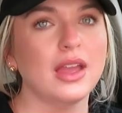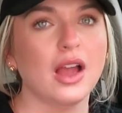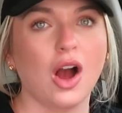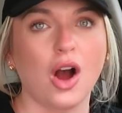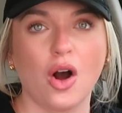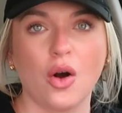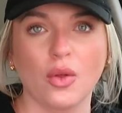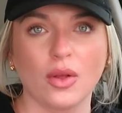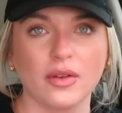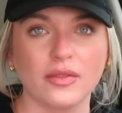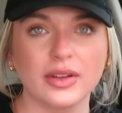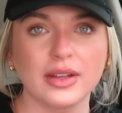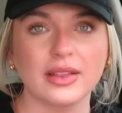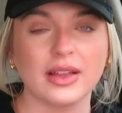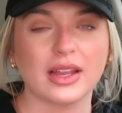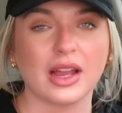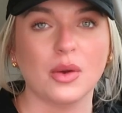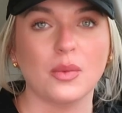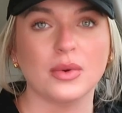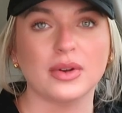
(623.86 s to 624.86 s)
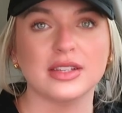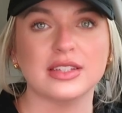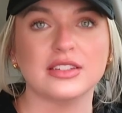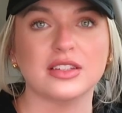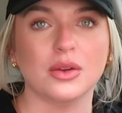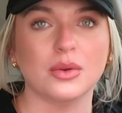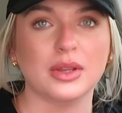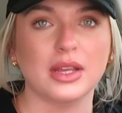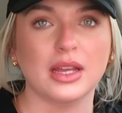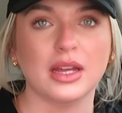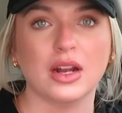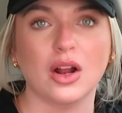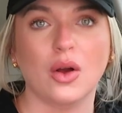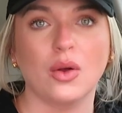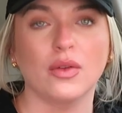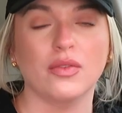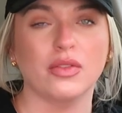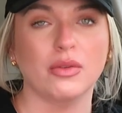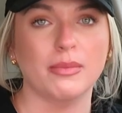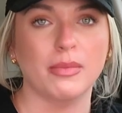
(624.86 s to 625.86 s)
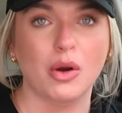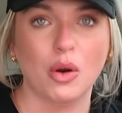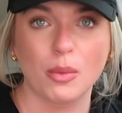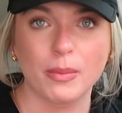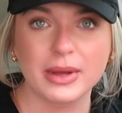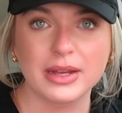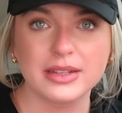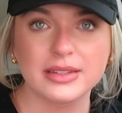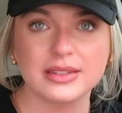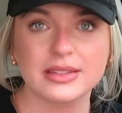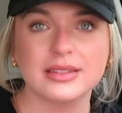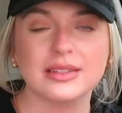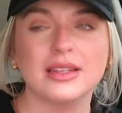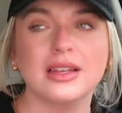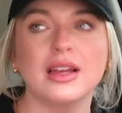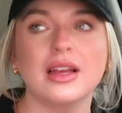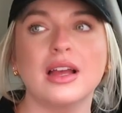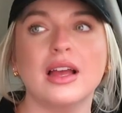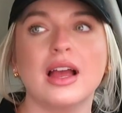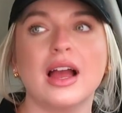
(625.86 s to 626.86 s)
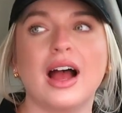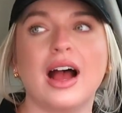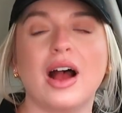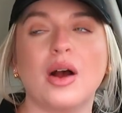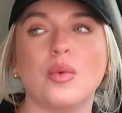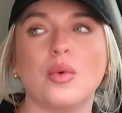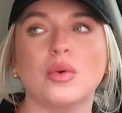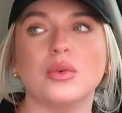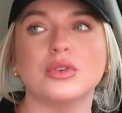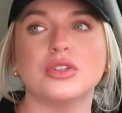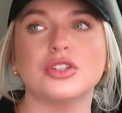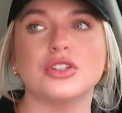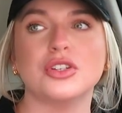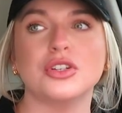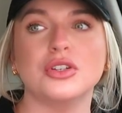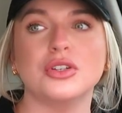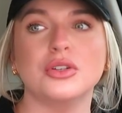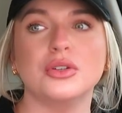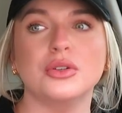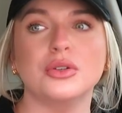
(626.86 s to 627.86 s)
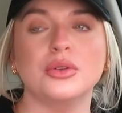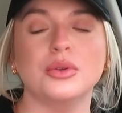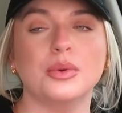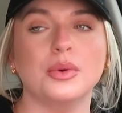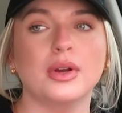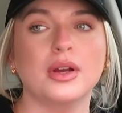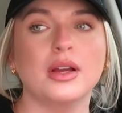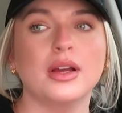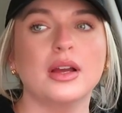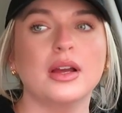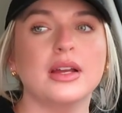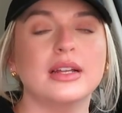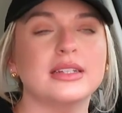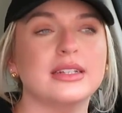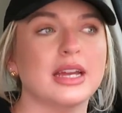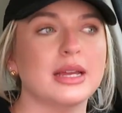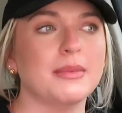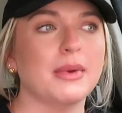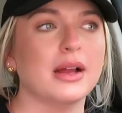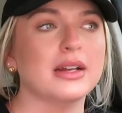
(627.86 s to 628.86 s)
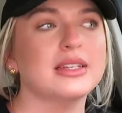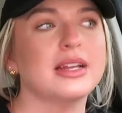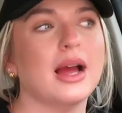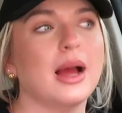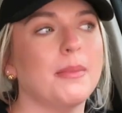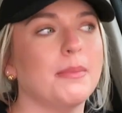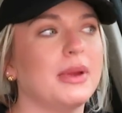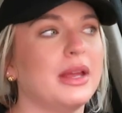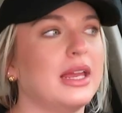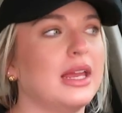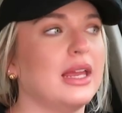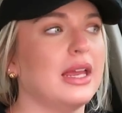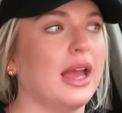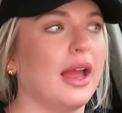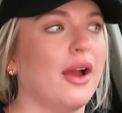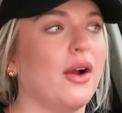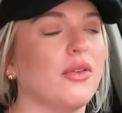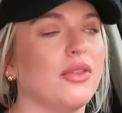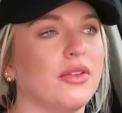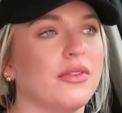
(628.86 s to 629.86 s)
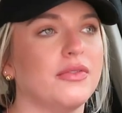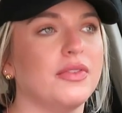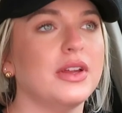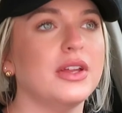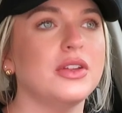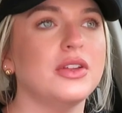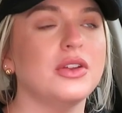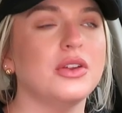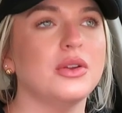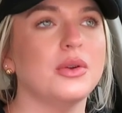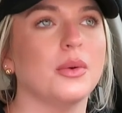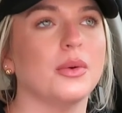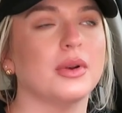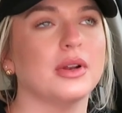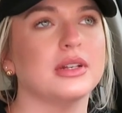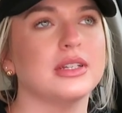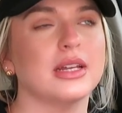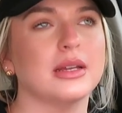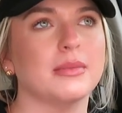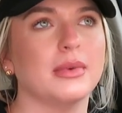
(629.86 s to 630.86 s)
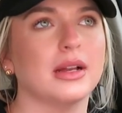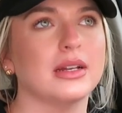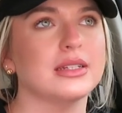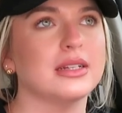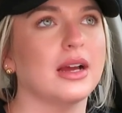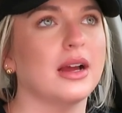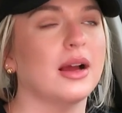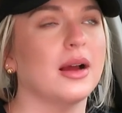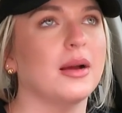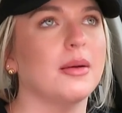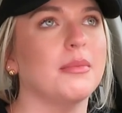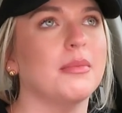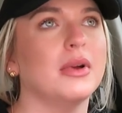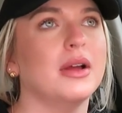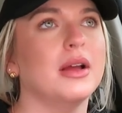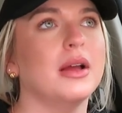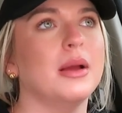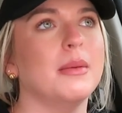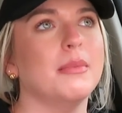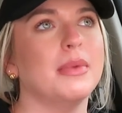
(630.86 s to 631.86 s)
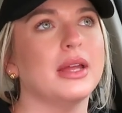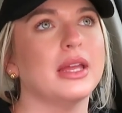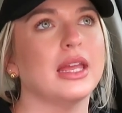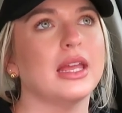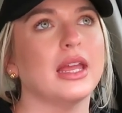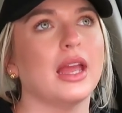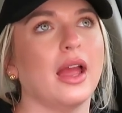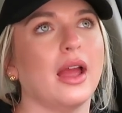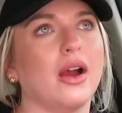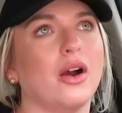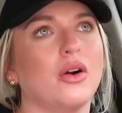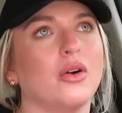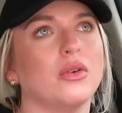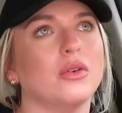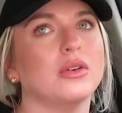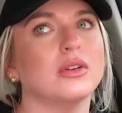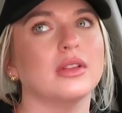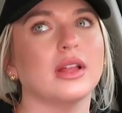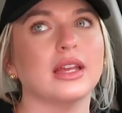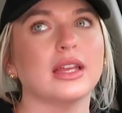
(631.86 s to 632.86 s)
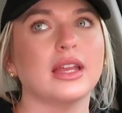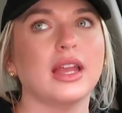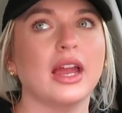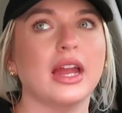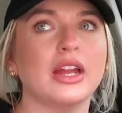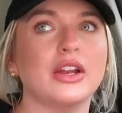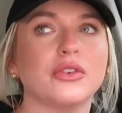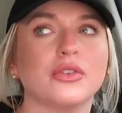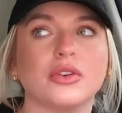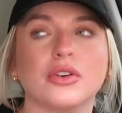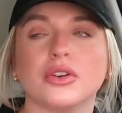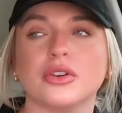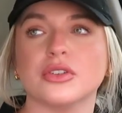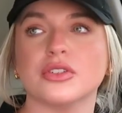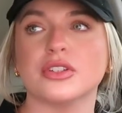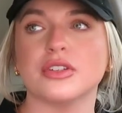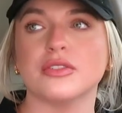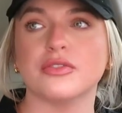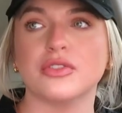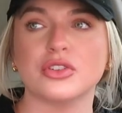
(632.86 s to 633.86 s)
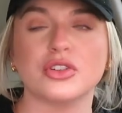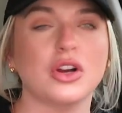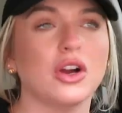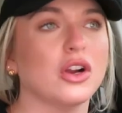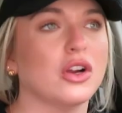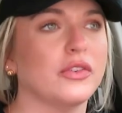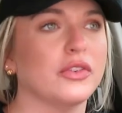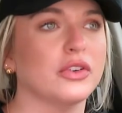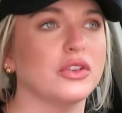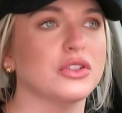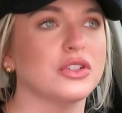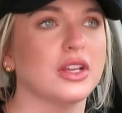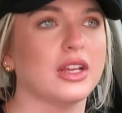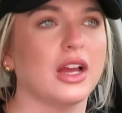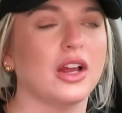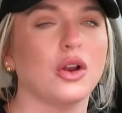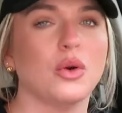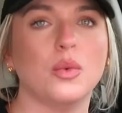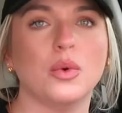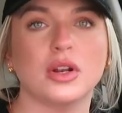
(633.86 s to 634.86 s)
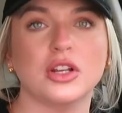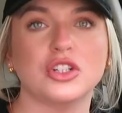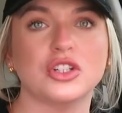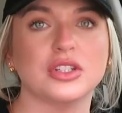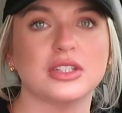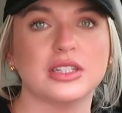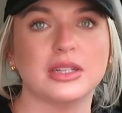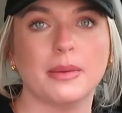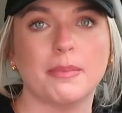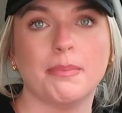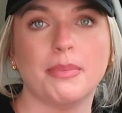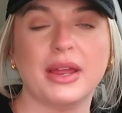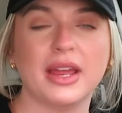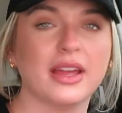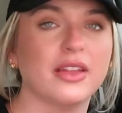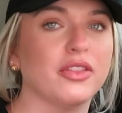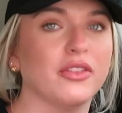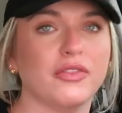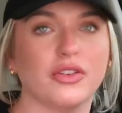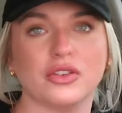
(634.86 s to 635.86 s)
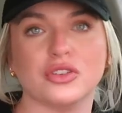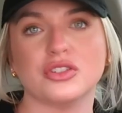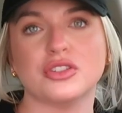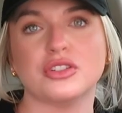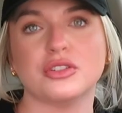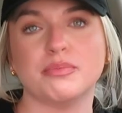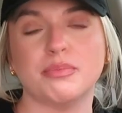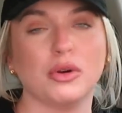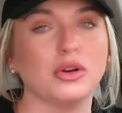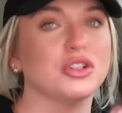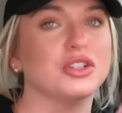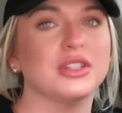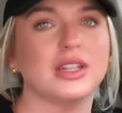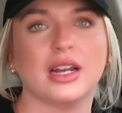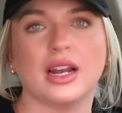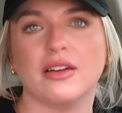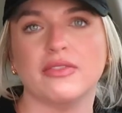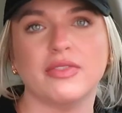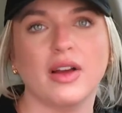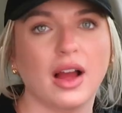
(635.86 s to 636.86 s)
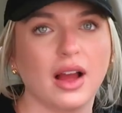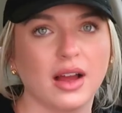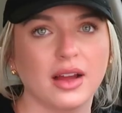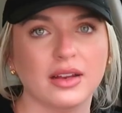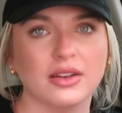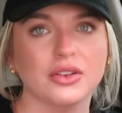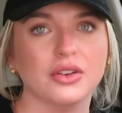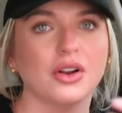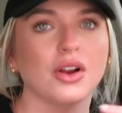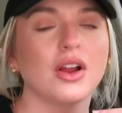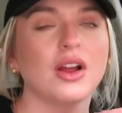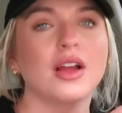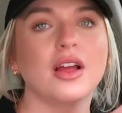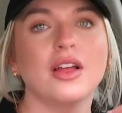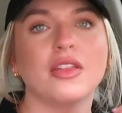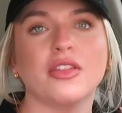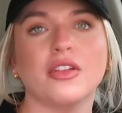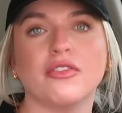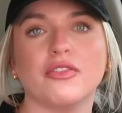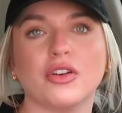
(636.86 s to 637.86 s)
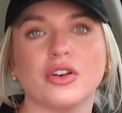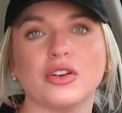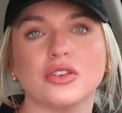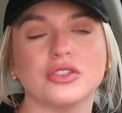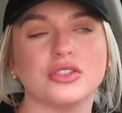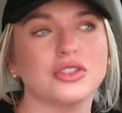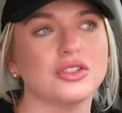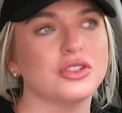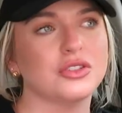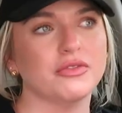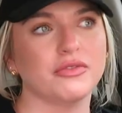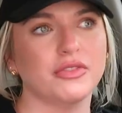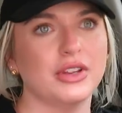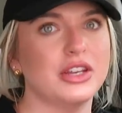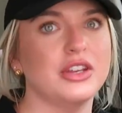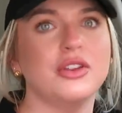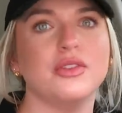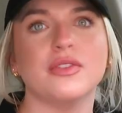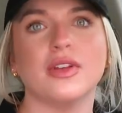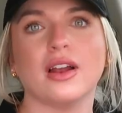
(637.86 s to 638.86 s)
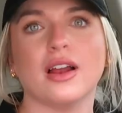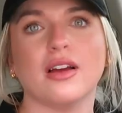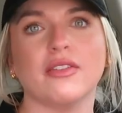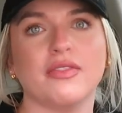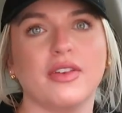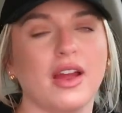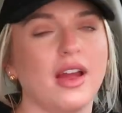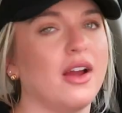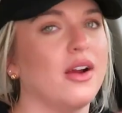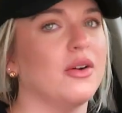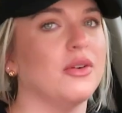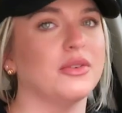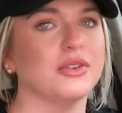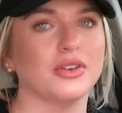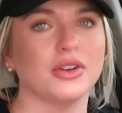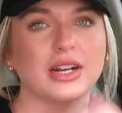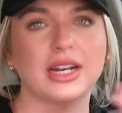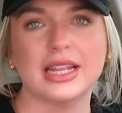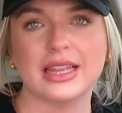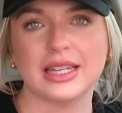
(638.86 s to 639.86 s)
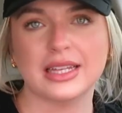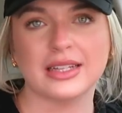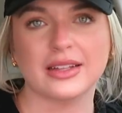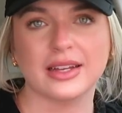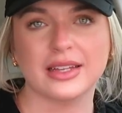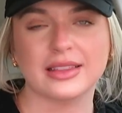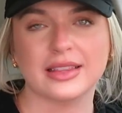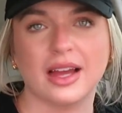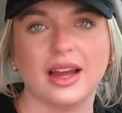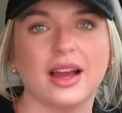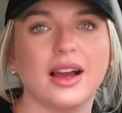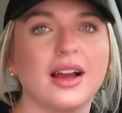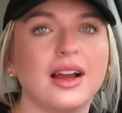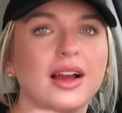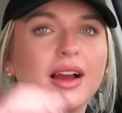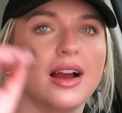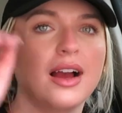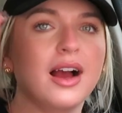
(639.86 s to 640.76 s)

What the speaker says: all of it. Like, I want to soak in all of the moments. I want to take my time picking out the venue. I want to take my time picking out like caterers and photographers. Like, I don't want to just pick the first person that I find or the first venue that I found or anything like that.